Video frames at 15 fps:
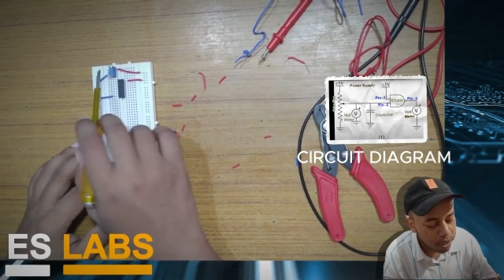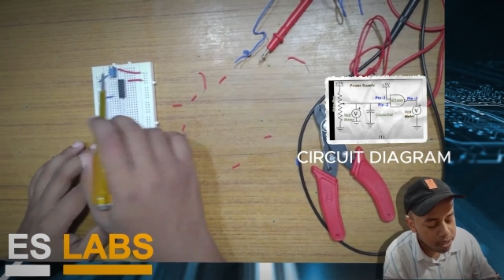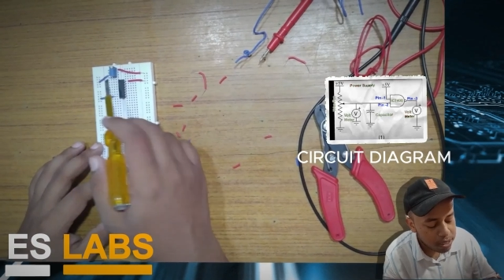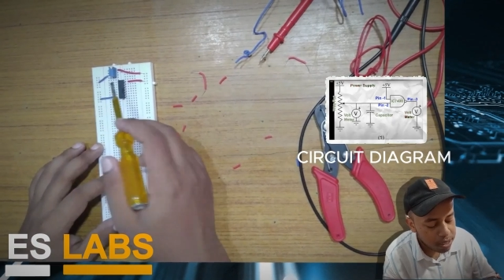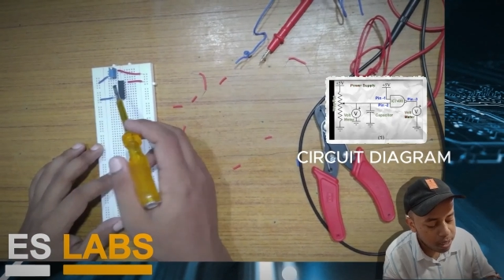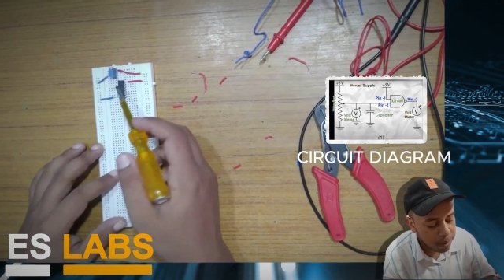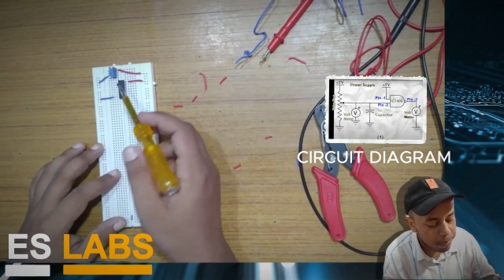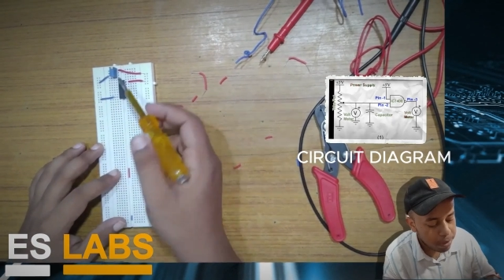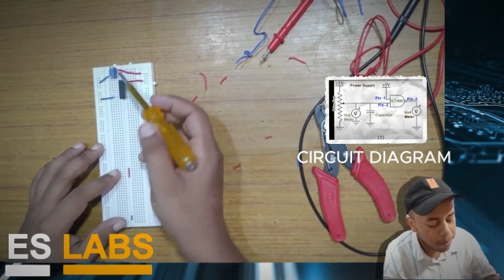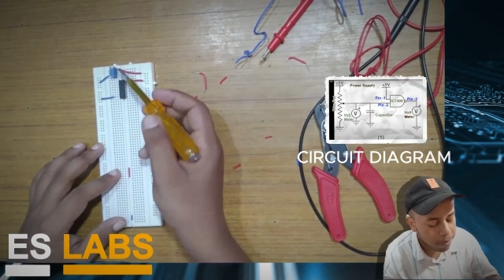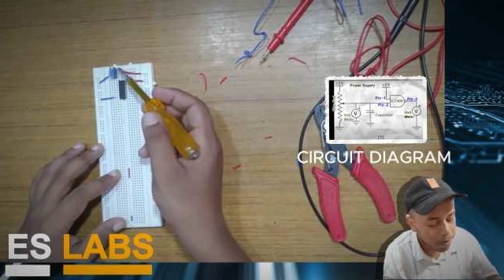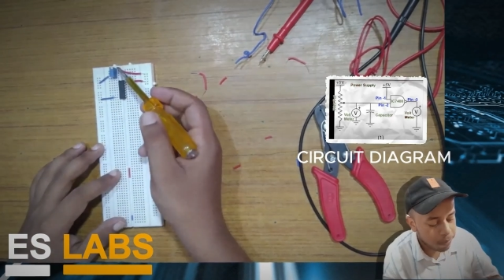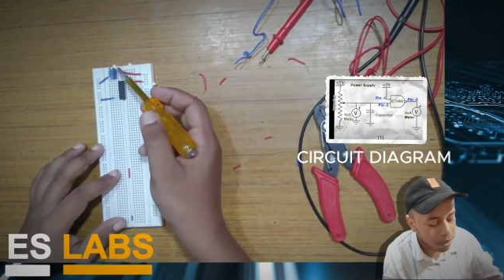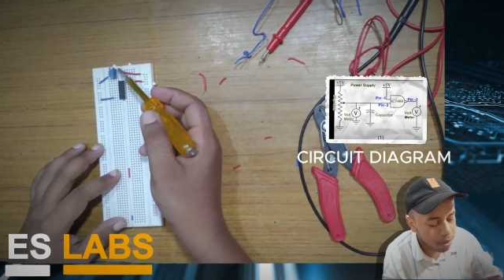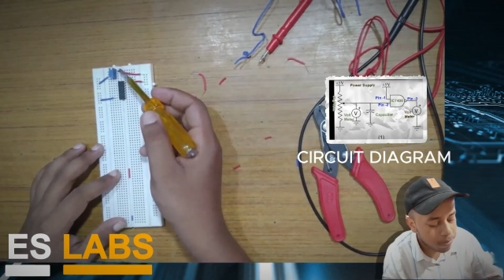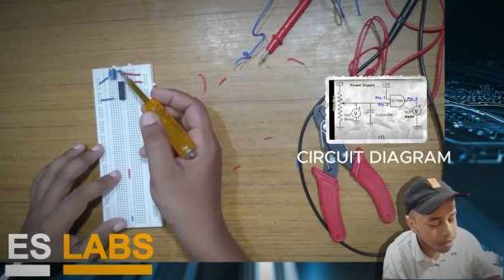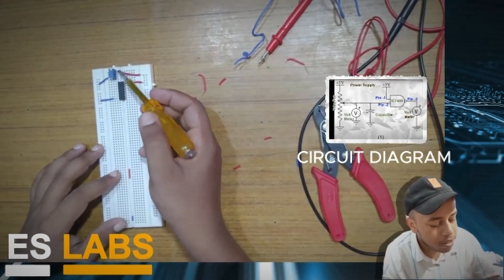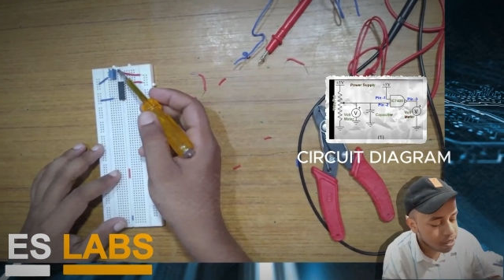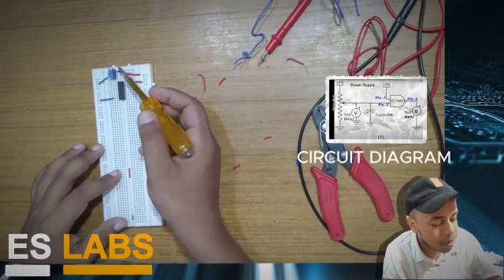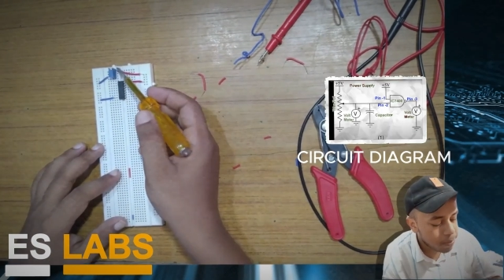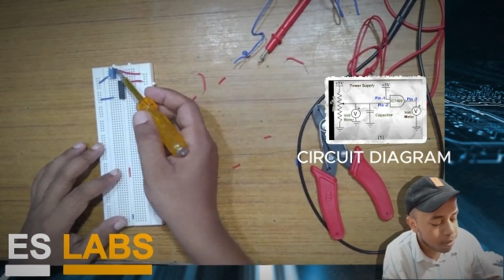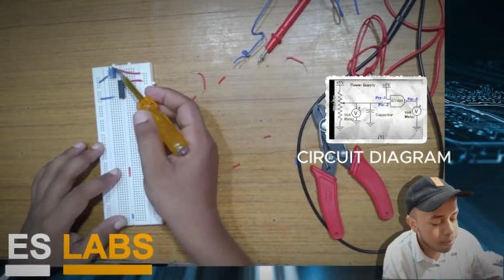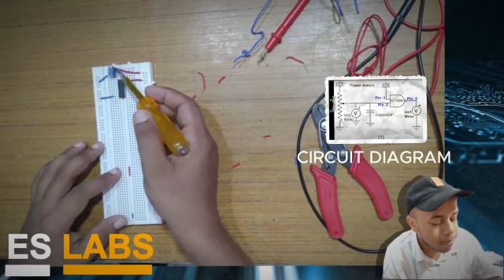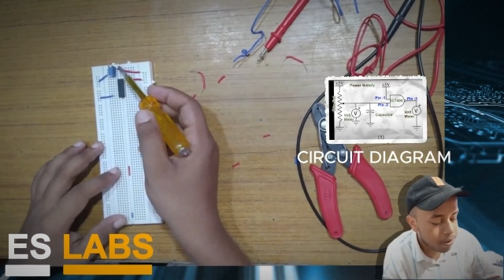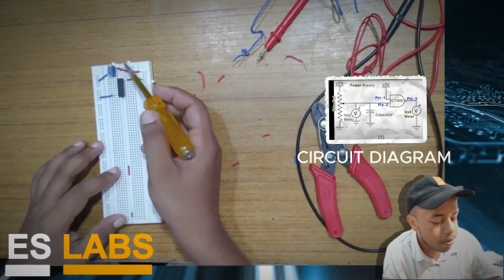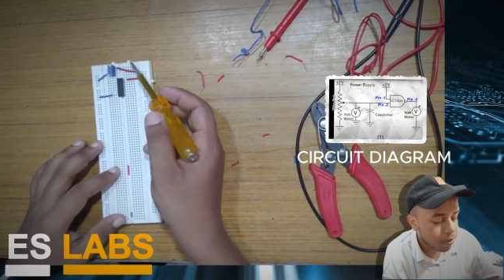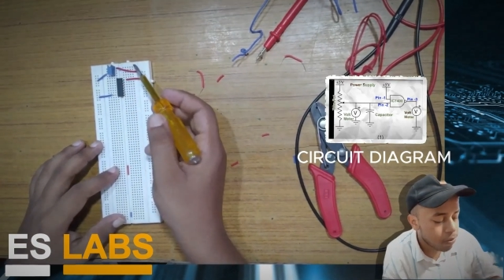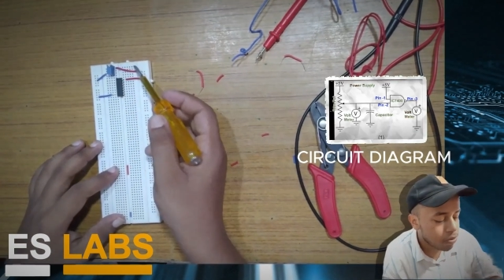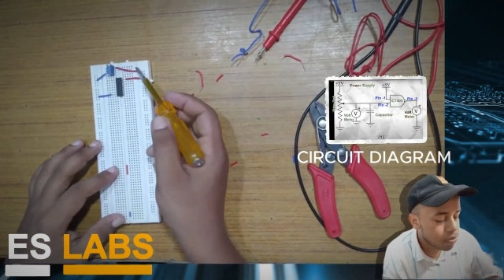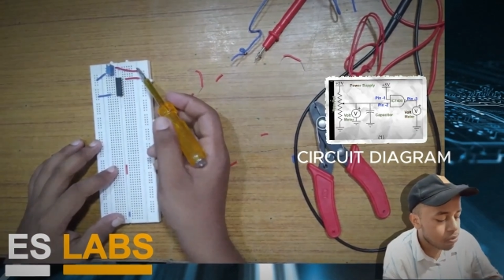the extreme terminal, one of the extreme
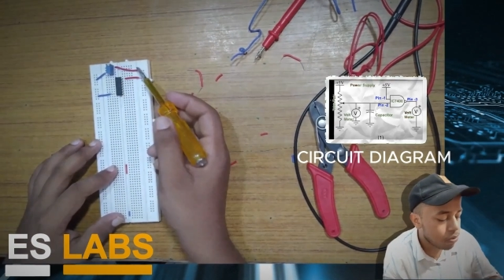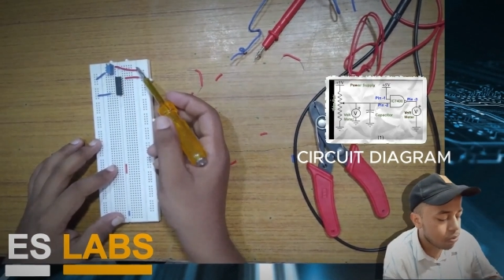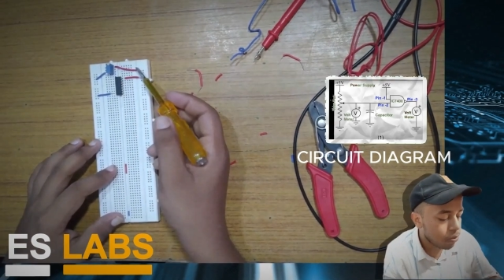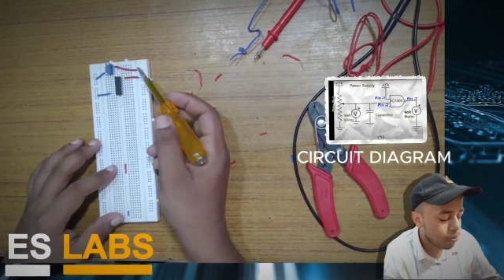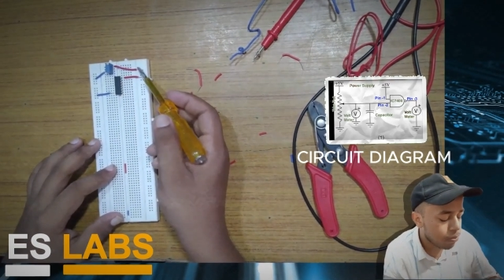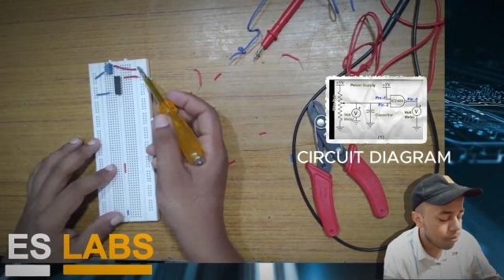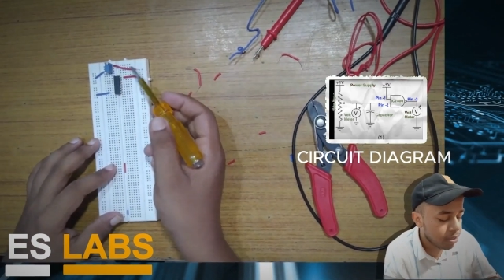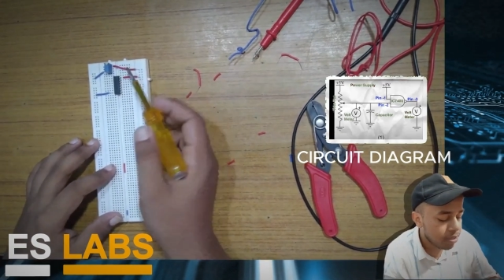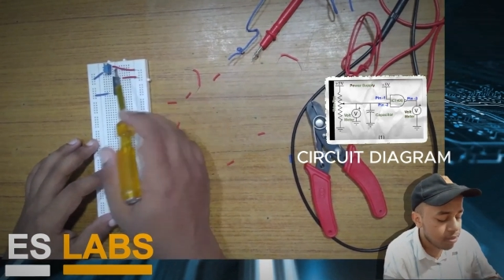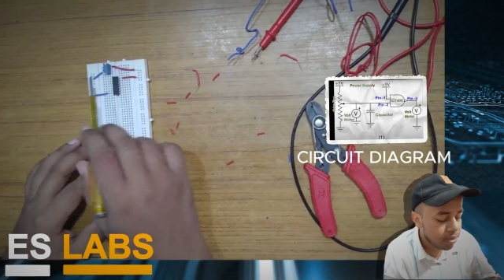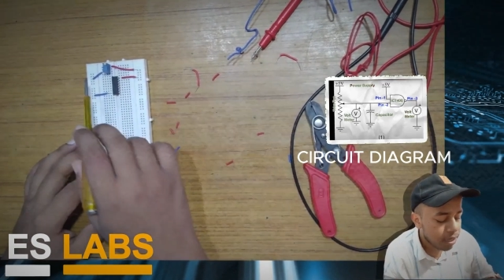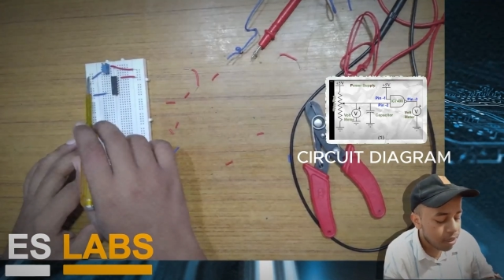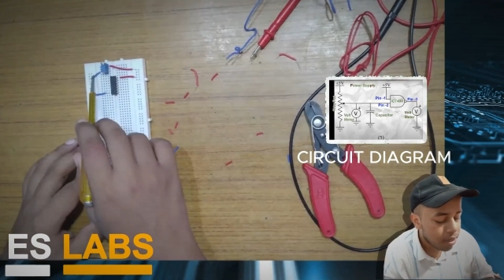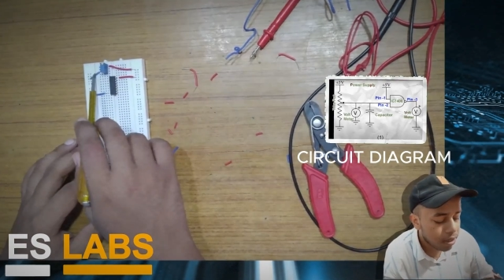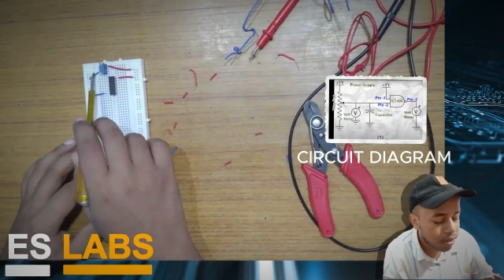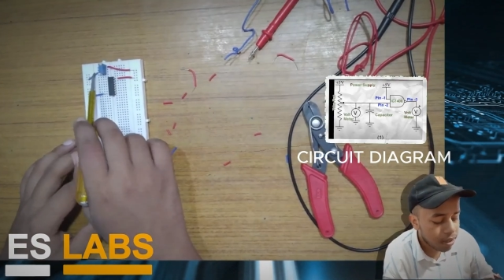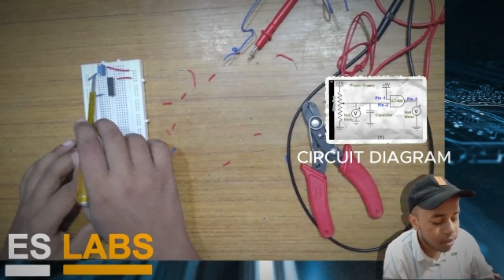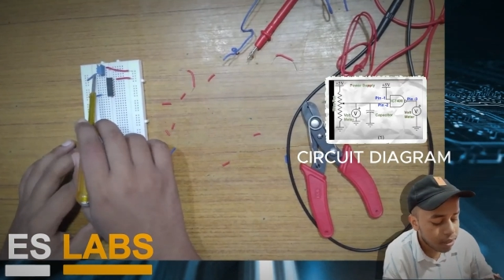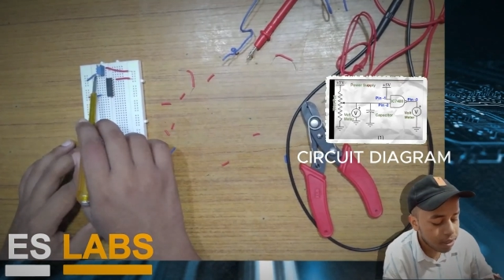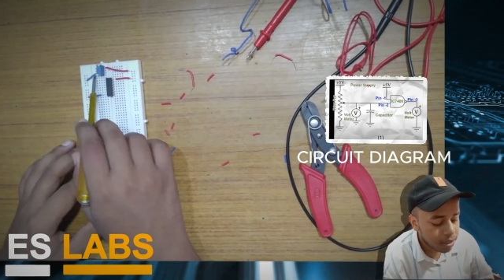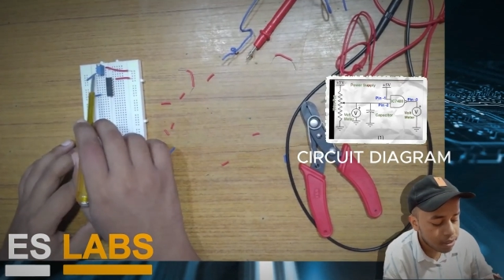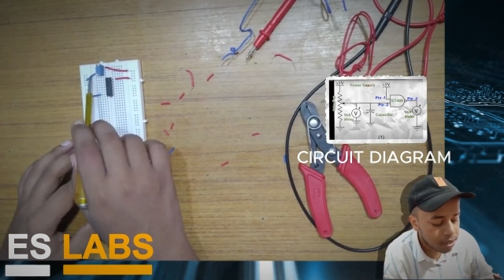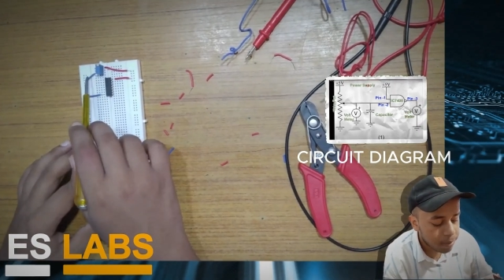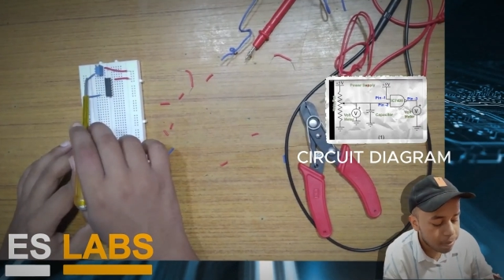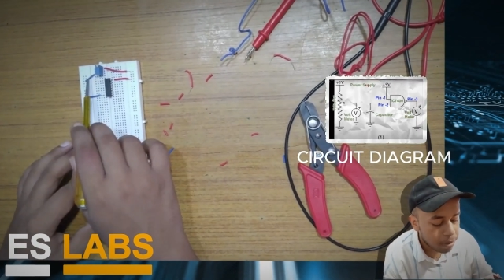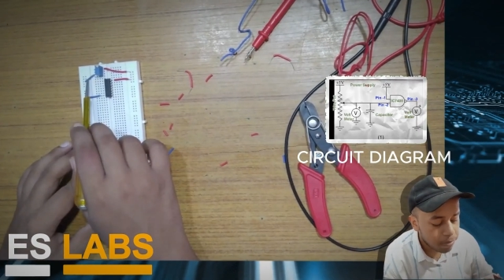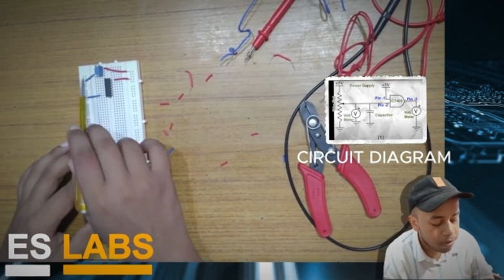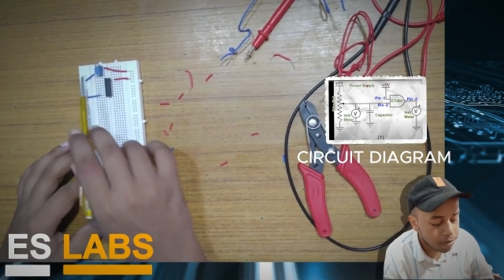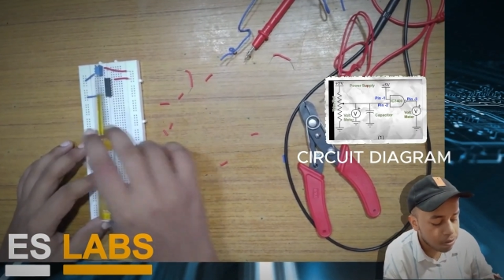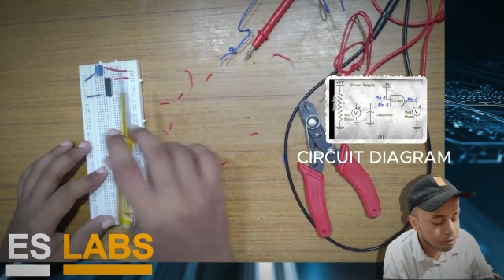terminal goes to VCC and other extreme
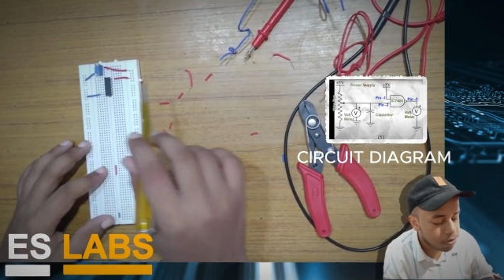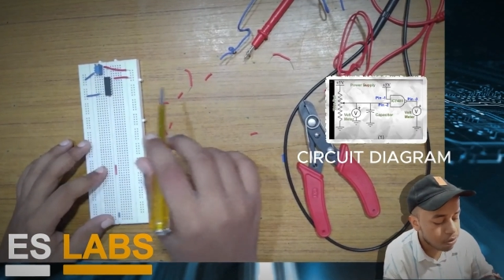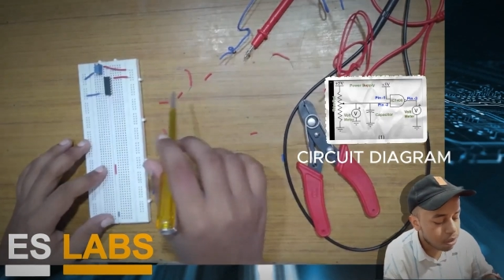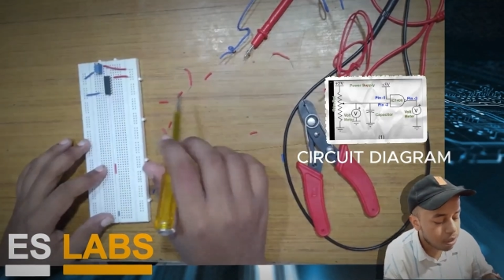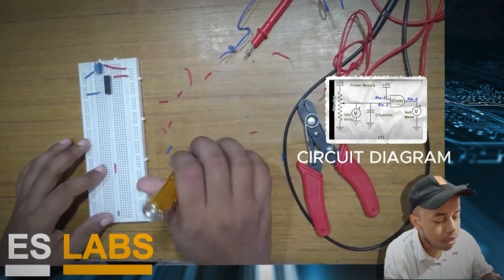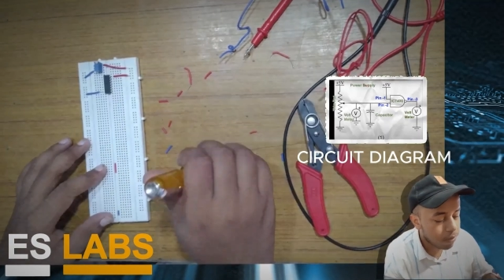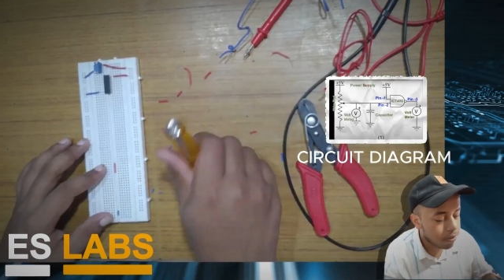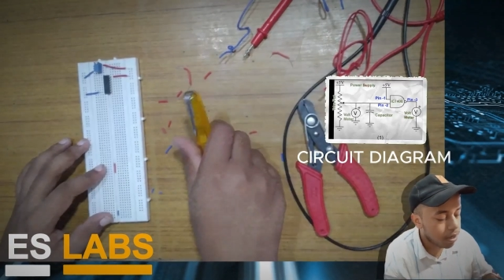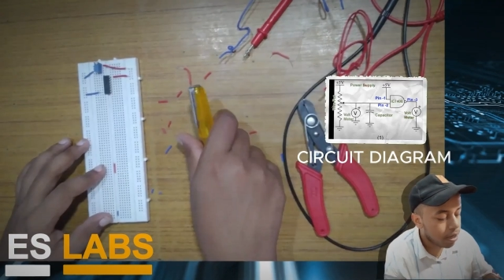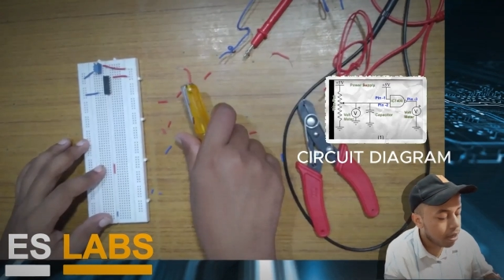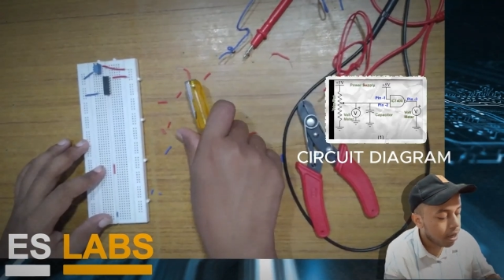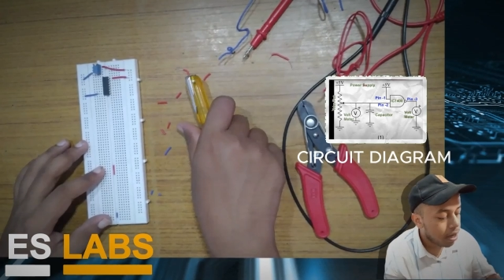terminal goes to the ground.